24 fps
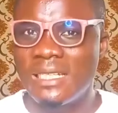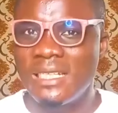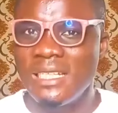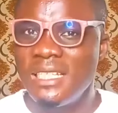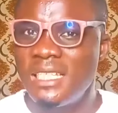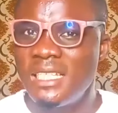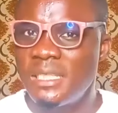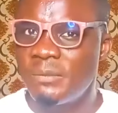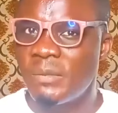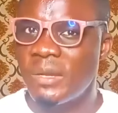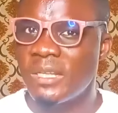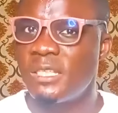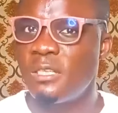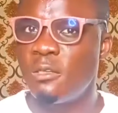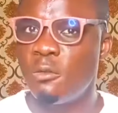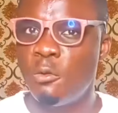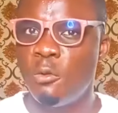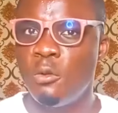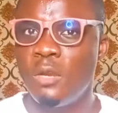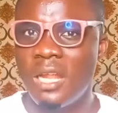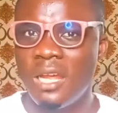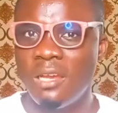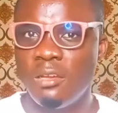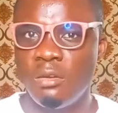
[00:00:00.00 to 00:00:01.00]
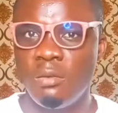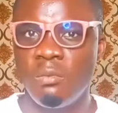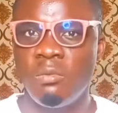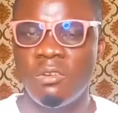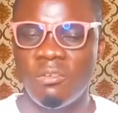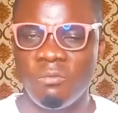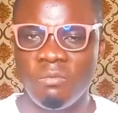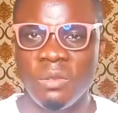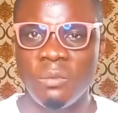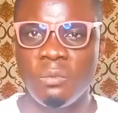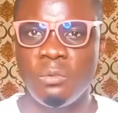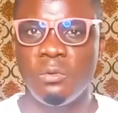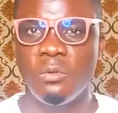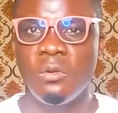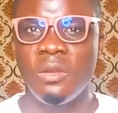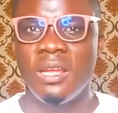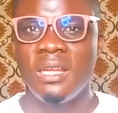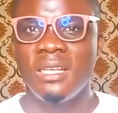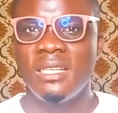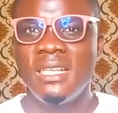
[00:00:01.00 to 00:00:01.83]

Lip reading: this particular group of people,